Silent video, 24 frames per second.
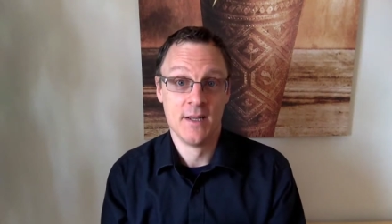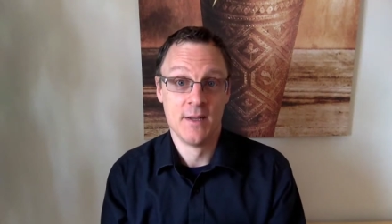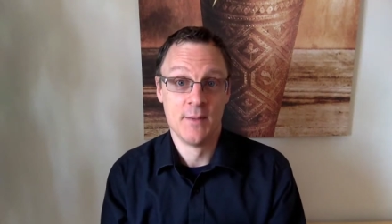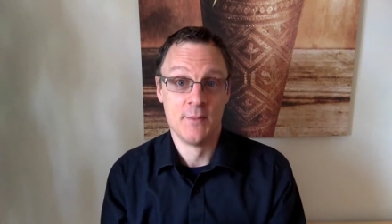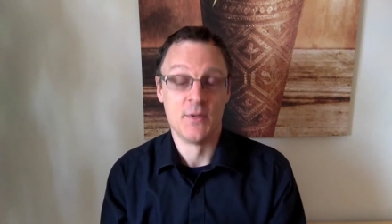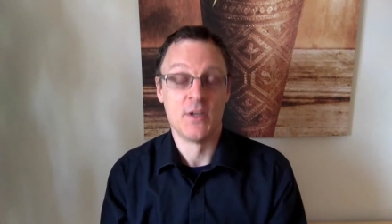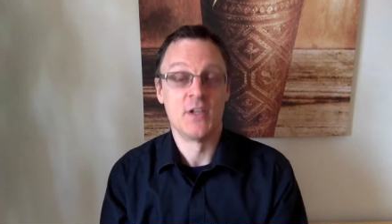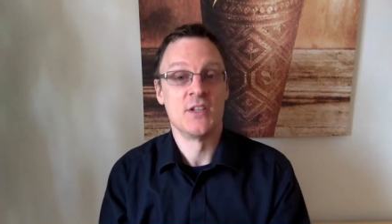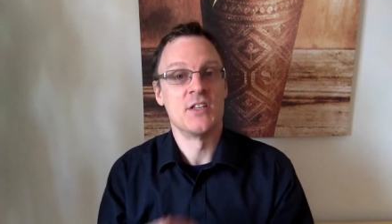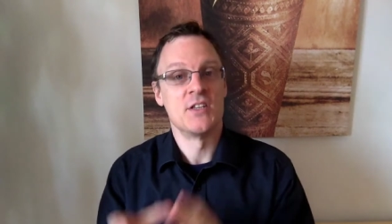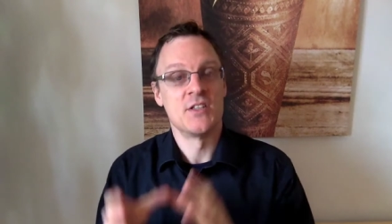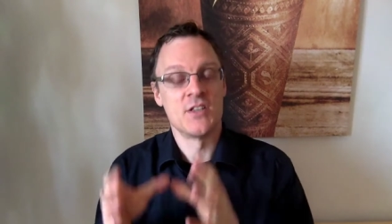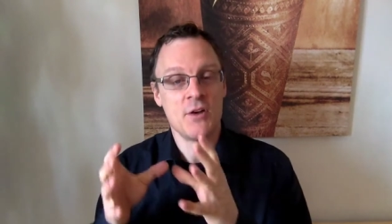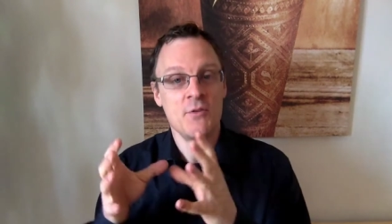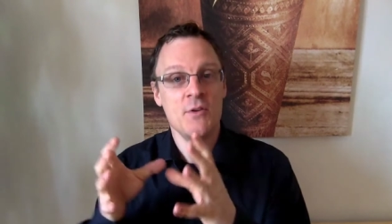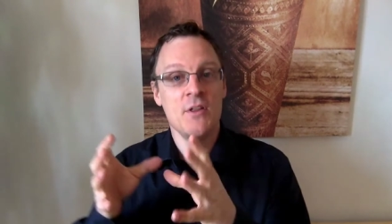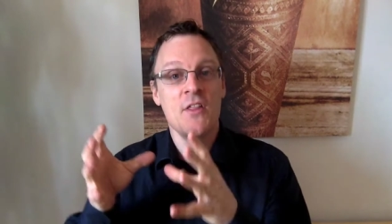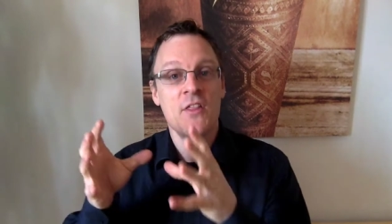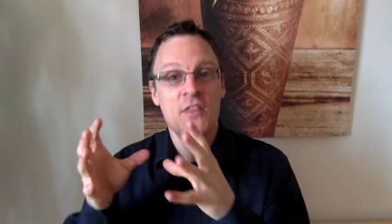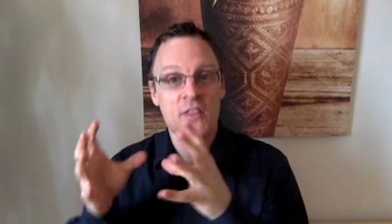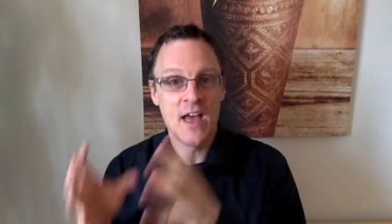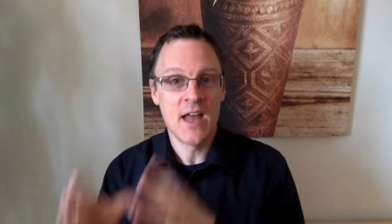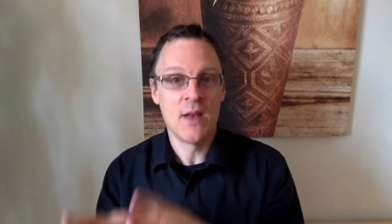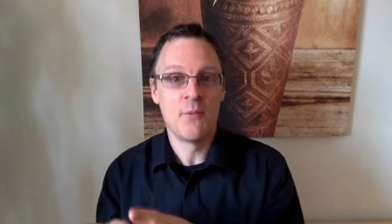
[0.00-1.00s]
Because it's only
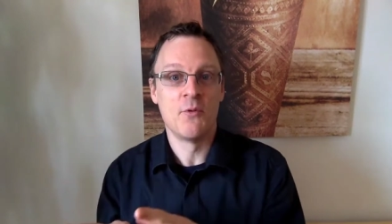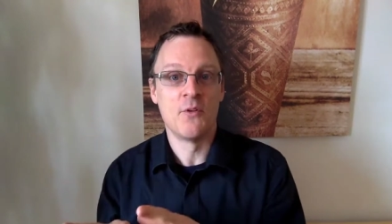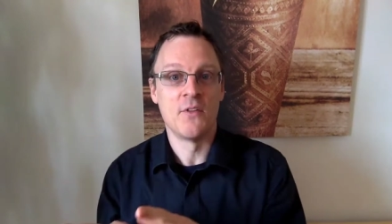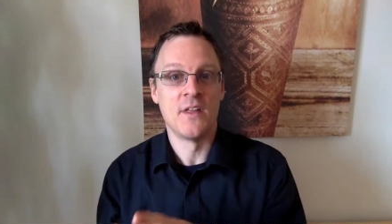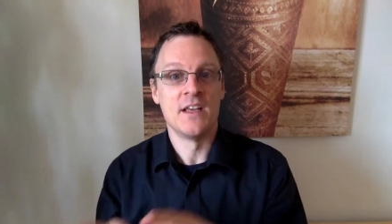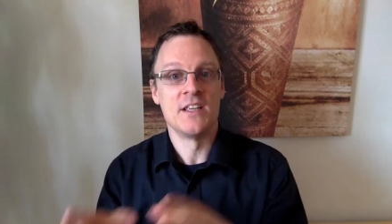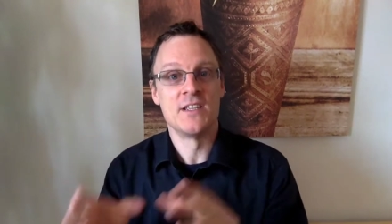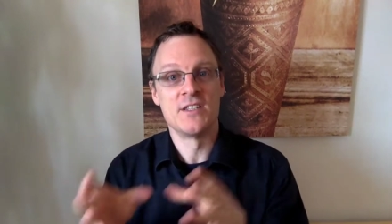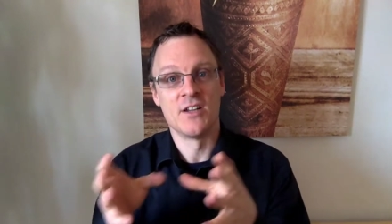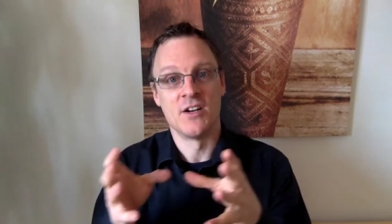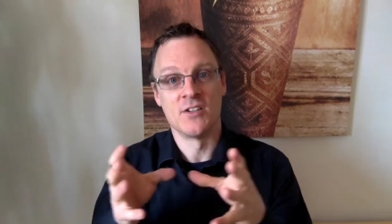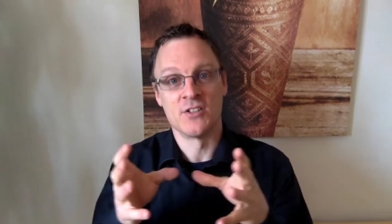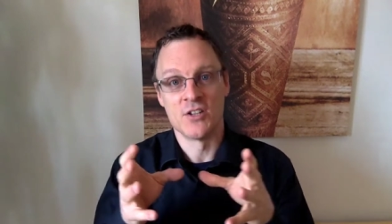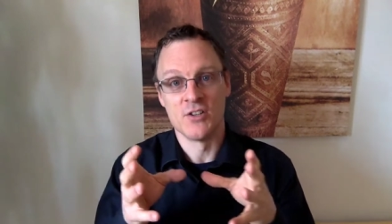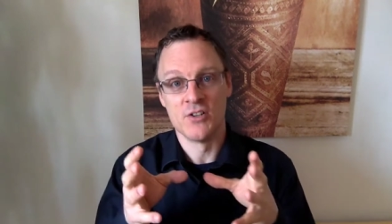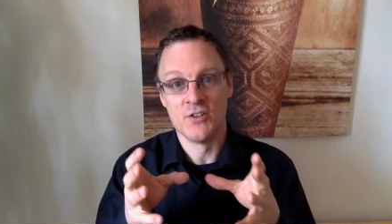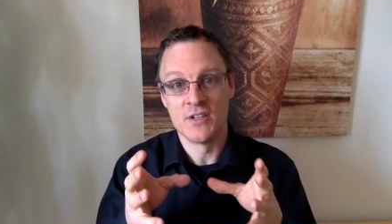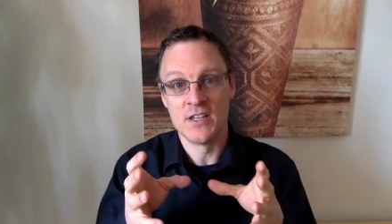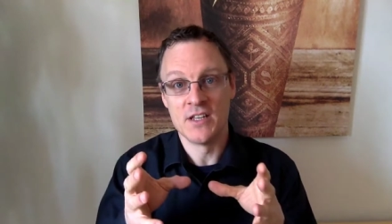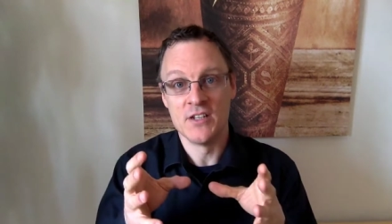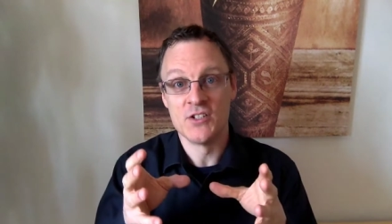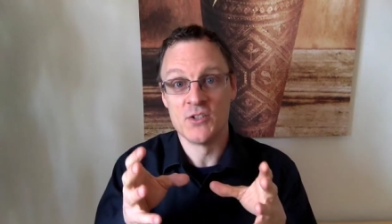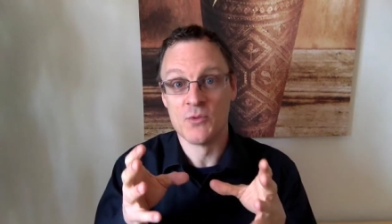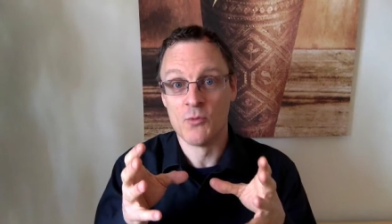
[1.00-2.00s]
then will they start to
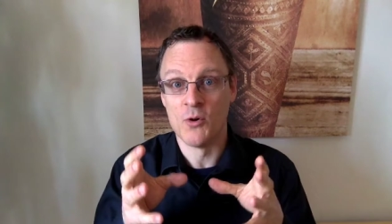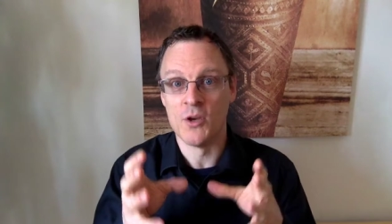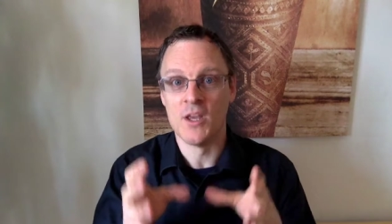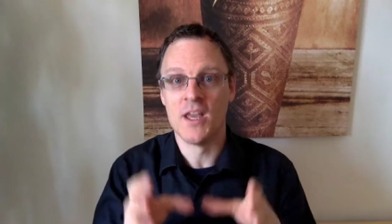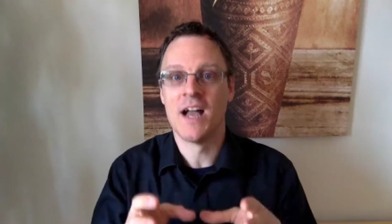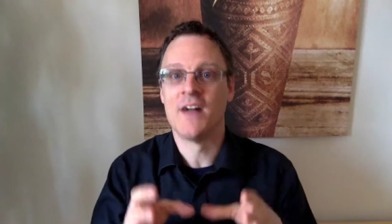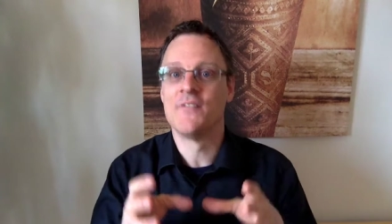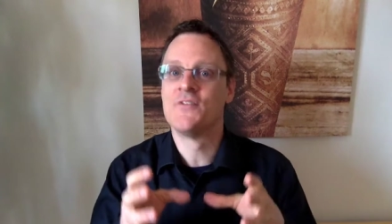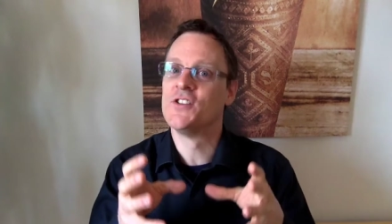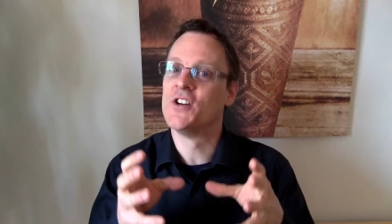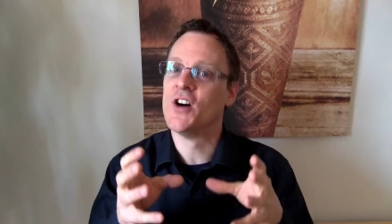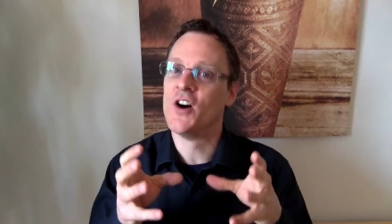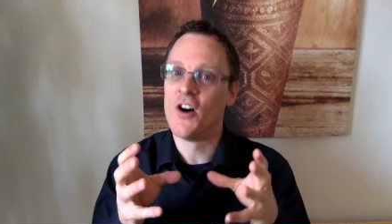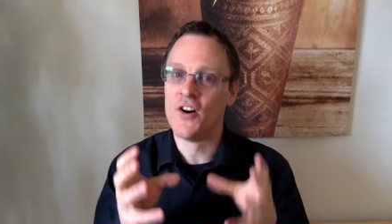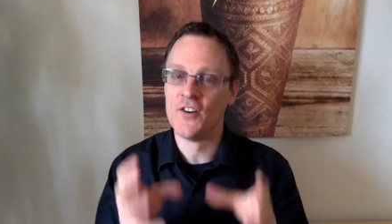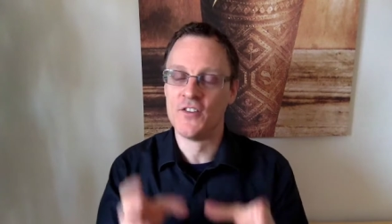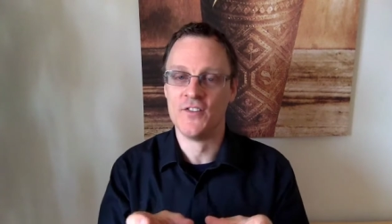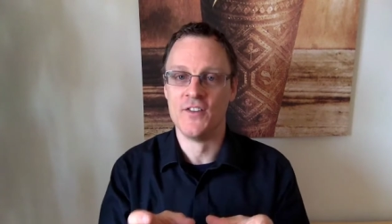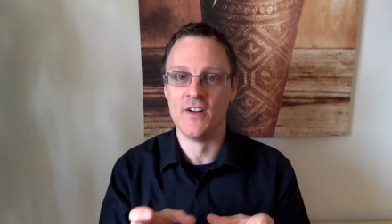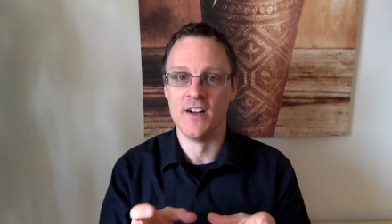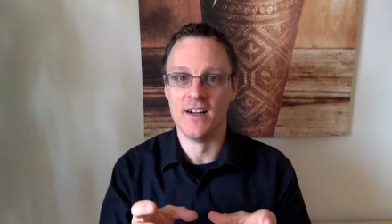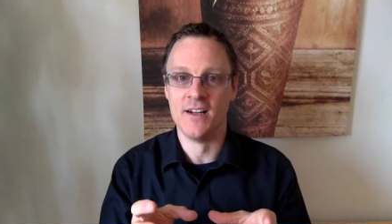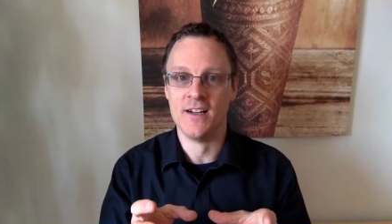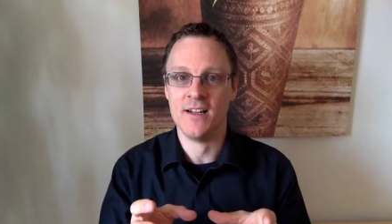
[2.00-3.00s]
look into what you have to
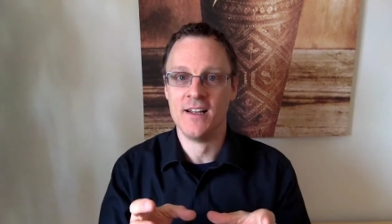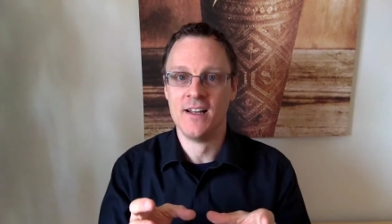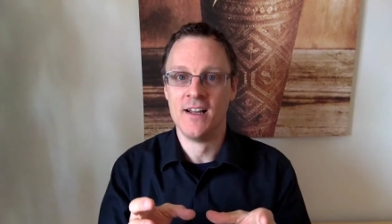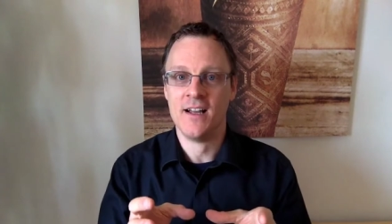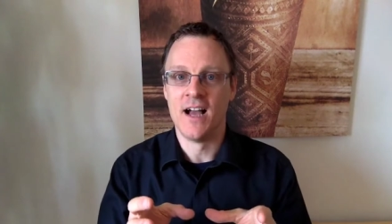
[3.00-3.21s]
offer